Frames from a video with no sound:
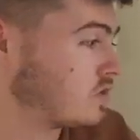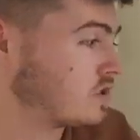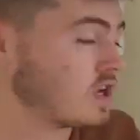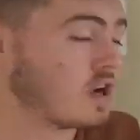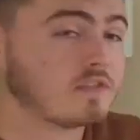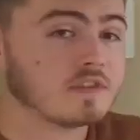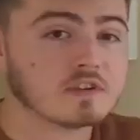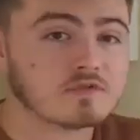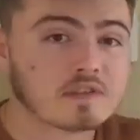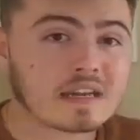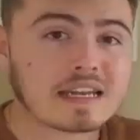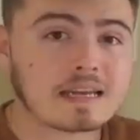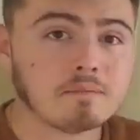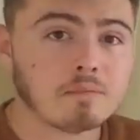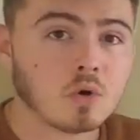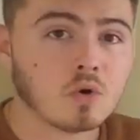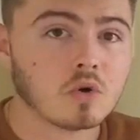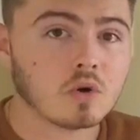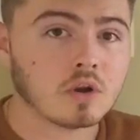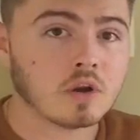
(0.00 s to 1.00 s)
stuff is really
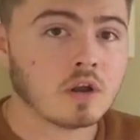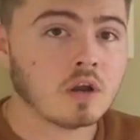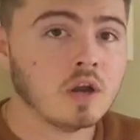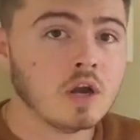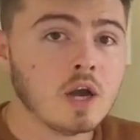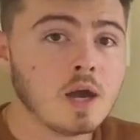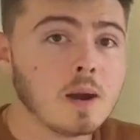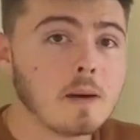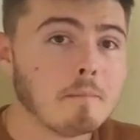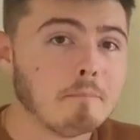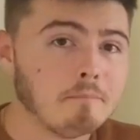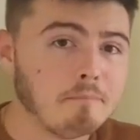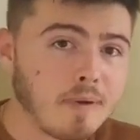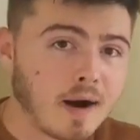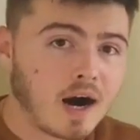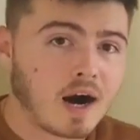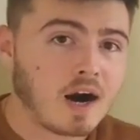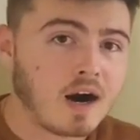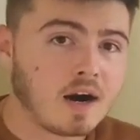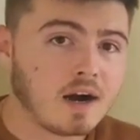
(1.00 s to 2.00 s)
important.
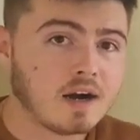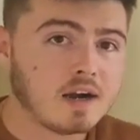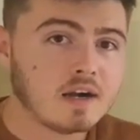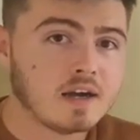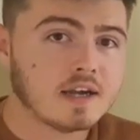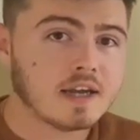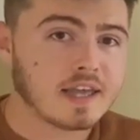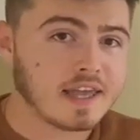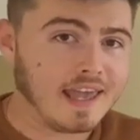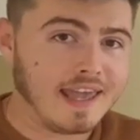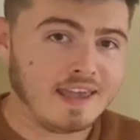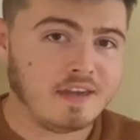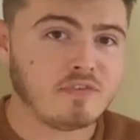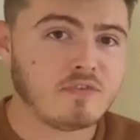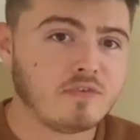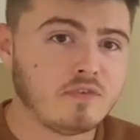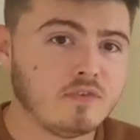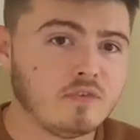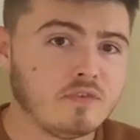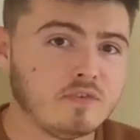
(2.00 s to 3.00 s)
But if
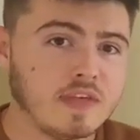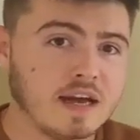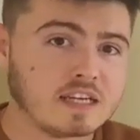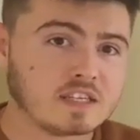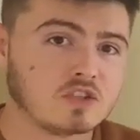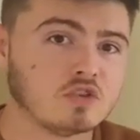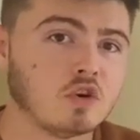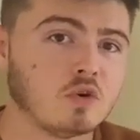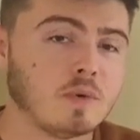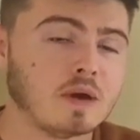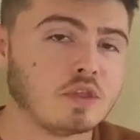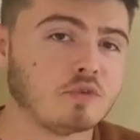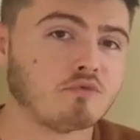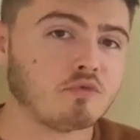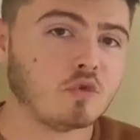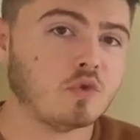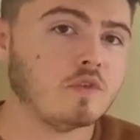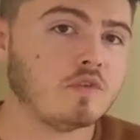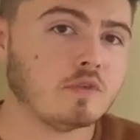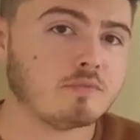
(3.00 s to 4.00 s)
that's not where the
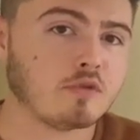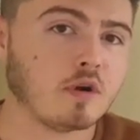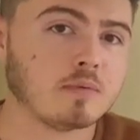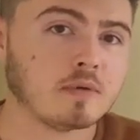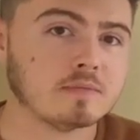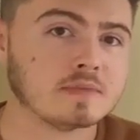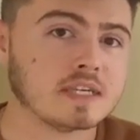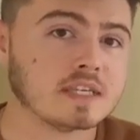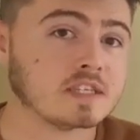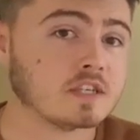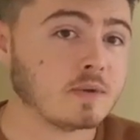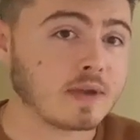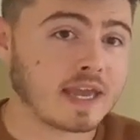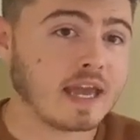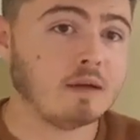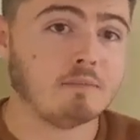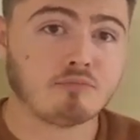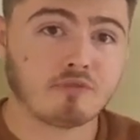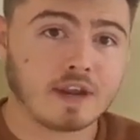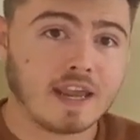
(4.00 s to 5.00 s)
root of your problems is, so
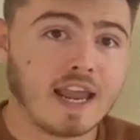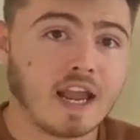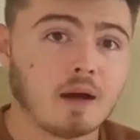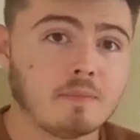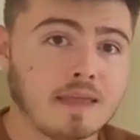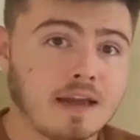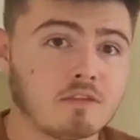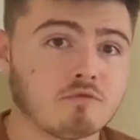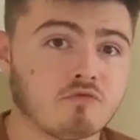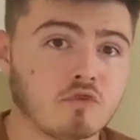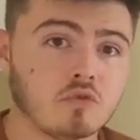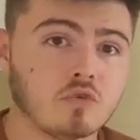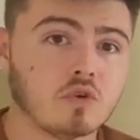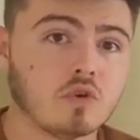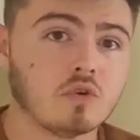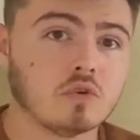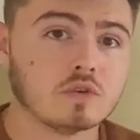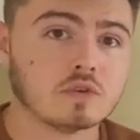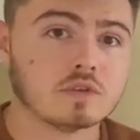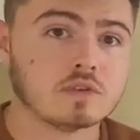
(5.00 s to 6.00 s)
again, bringing up that root
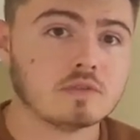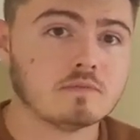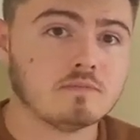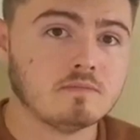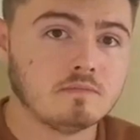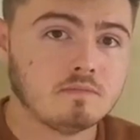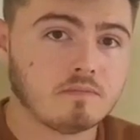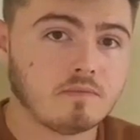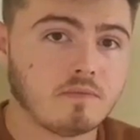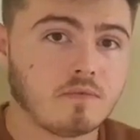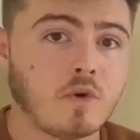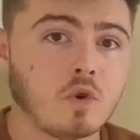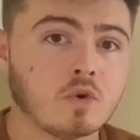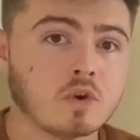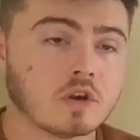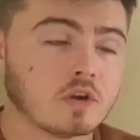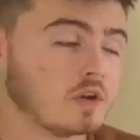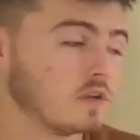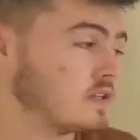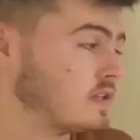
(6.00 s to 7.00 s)
cause
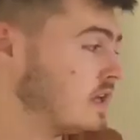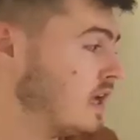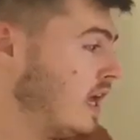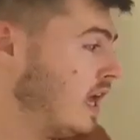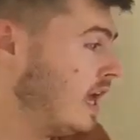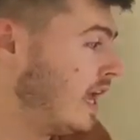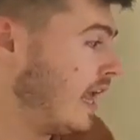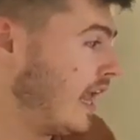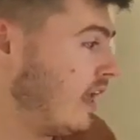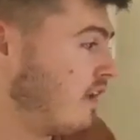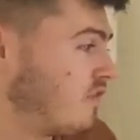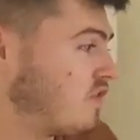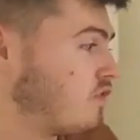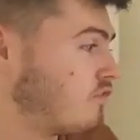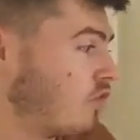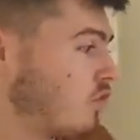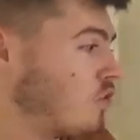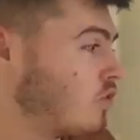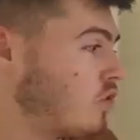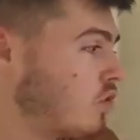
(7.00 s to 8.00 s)
focus, if the
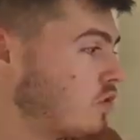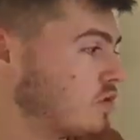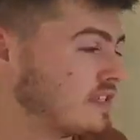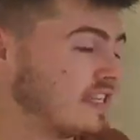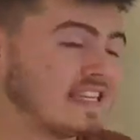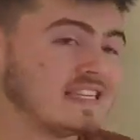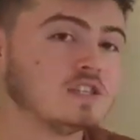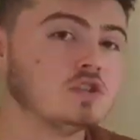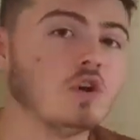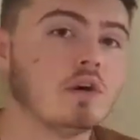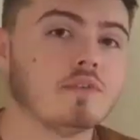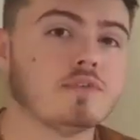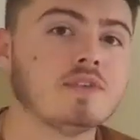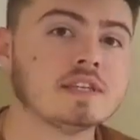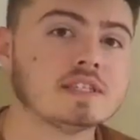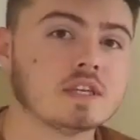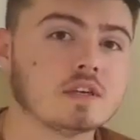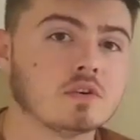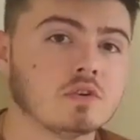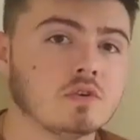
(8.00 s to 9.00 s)
root cause is not
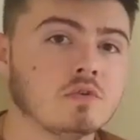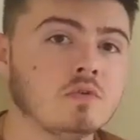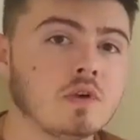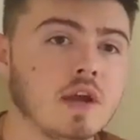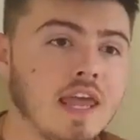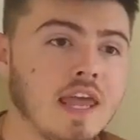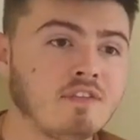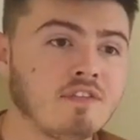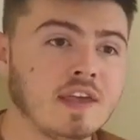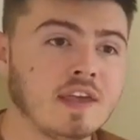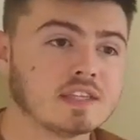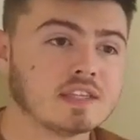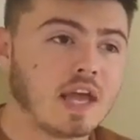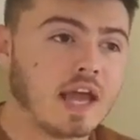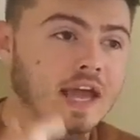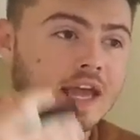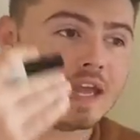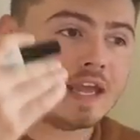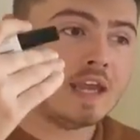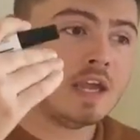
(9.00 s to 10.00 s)
physical, if it's
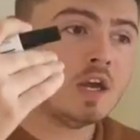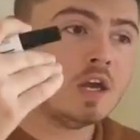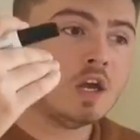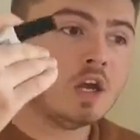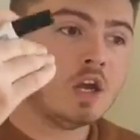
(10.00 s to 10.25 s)
a